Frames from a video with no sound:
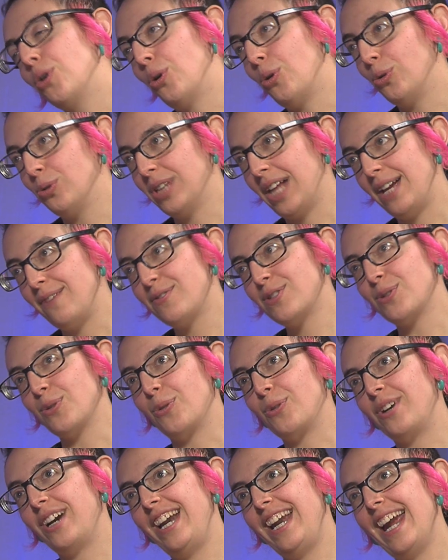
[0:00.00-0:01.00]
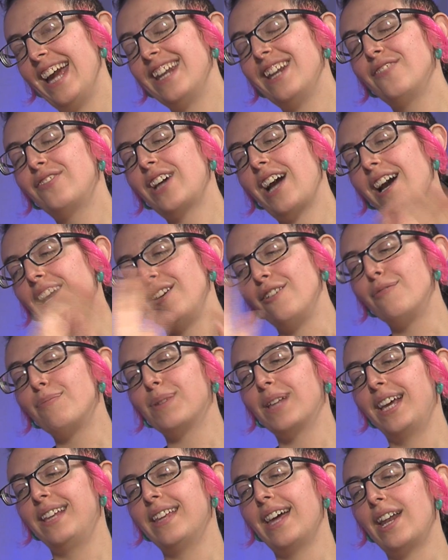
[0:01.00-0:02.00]
whole life story, and I've kind of
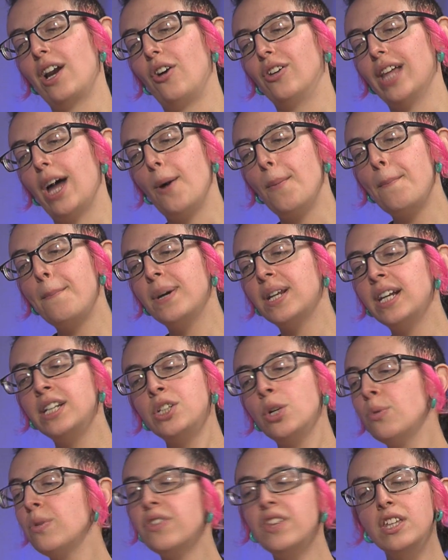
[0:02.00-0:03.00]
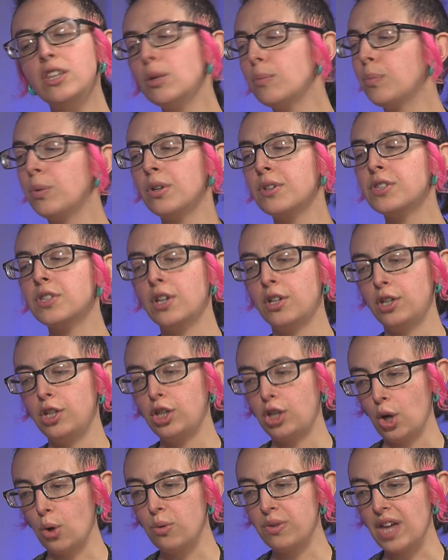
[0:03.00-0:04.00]
planned that all out. But I don't think the book's going to
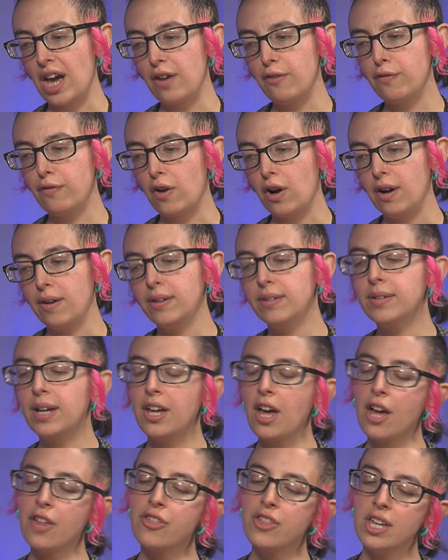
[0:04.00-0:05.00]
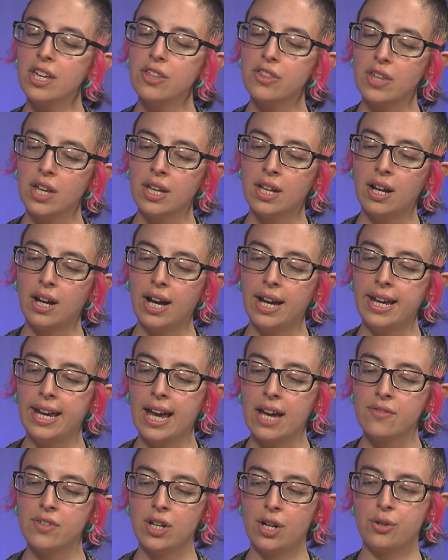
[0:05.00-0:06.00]
go that far. I think that I
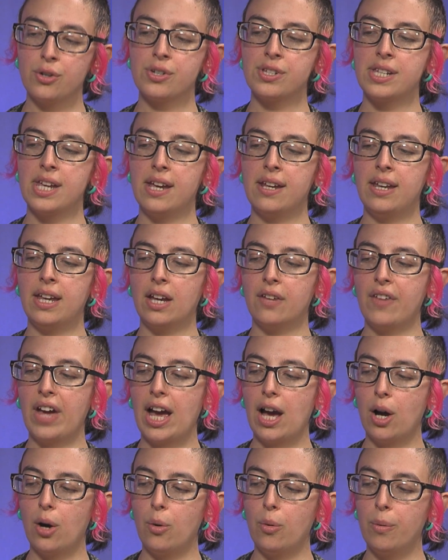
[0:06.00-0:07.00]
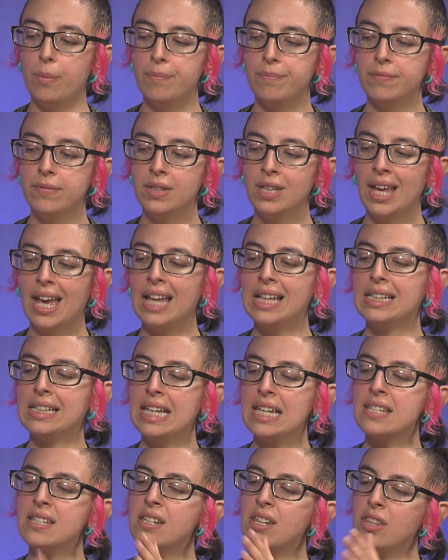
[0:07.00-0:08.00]
have an understanding of how at
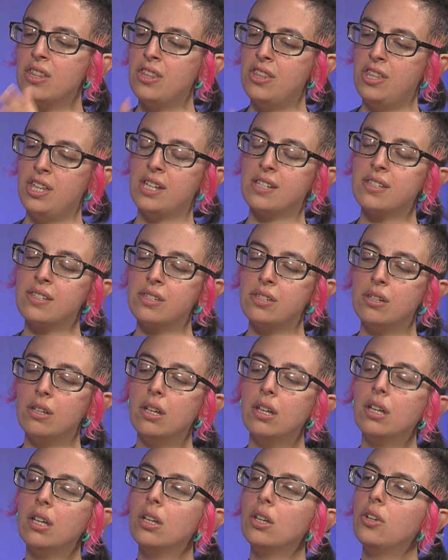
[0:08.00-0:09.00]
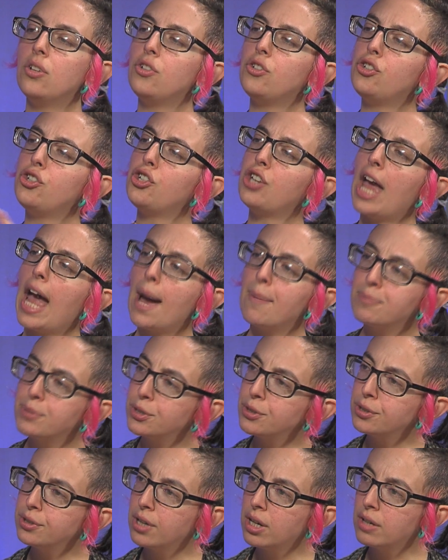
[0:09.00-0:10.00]
least this
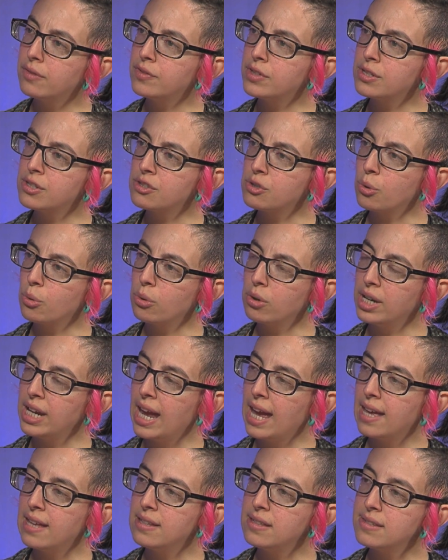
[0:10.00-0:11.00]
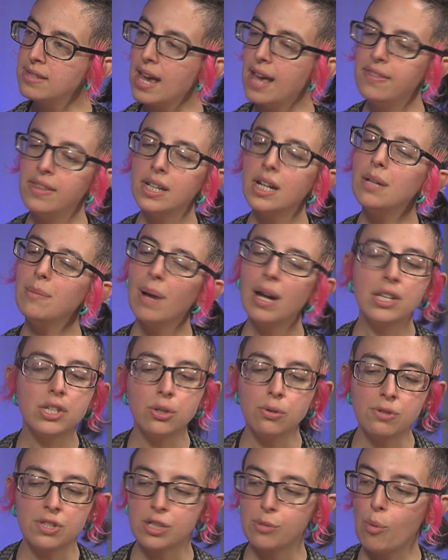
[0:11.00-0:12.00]
chapter of the story ends, and then I might
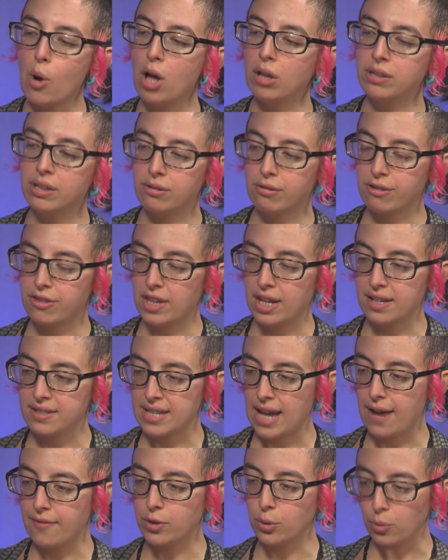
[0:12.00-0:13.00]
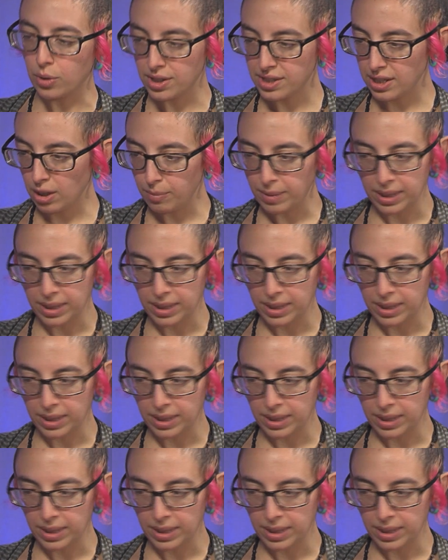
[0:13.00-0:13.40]
do small little things afterwards there,